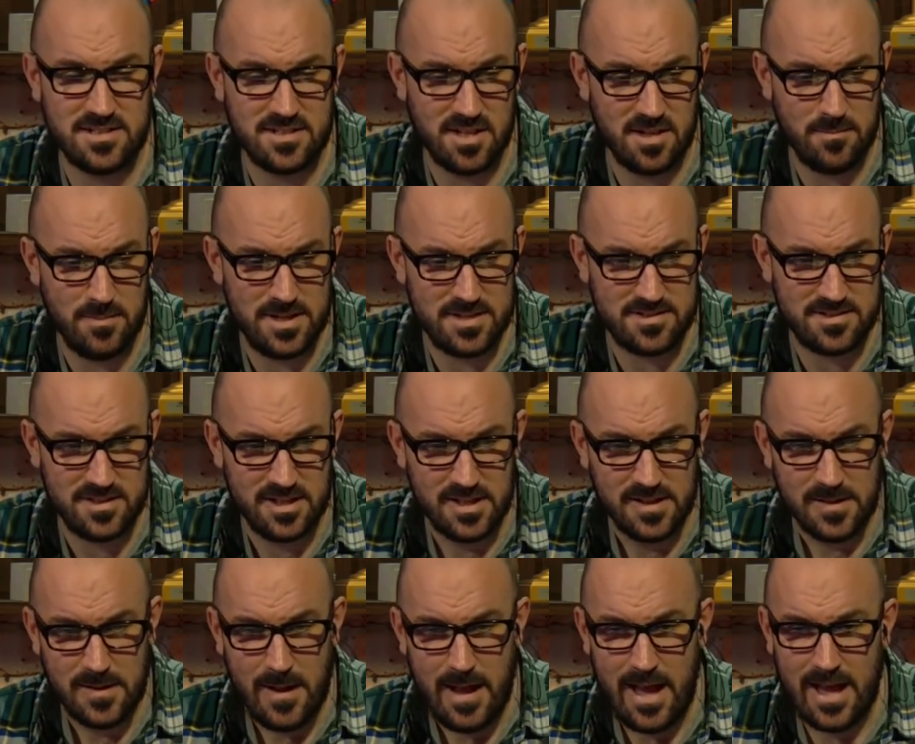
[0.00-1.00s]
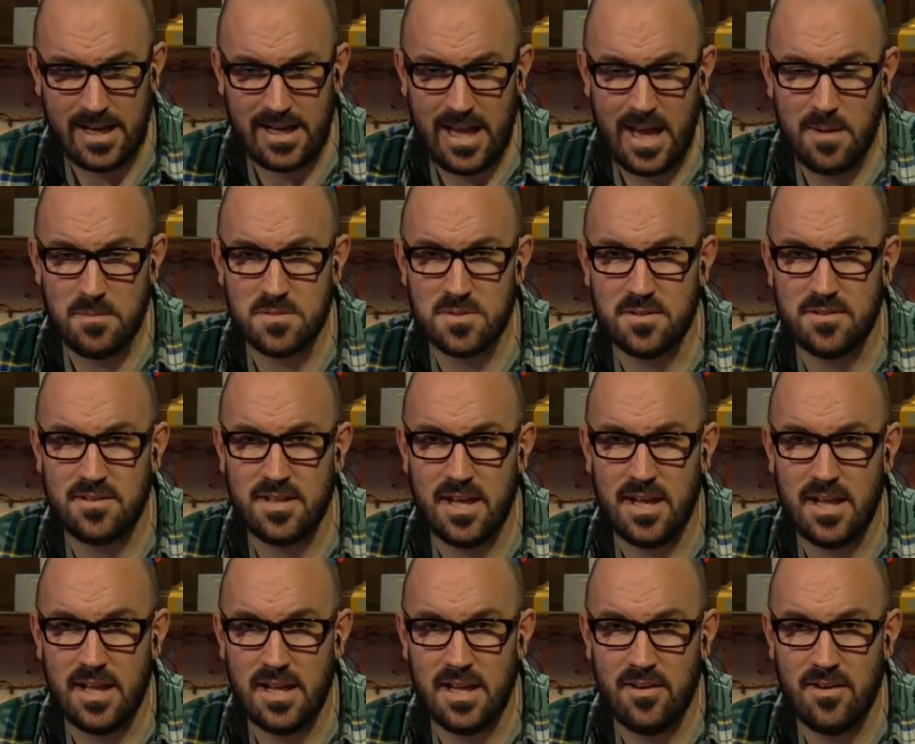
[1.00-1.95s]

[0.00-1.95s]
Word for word: He's going to miss uh, games with uh,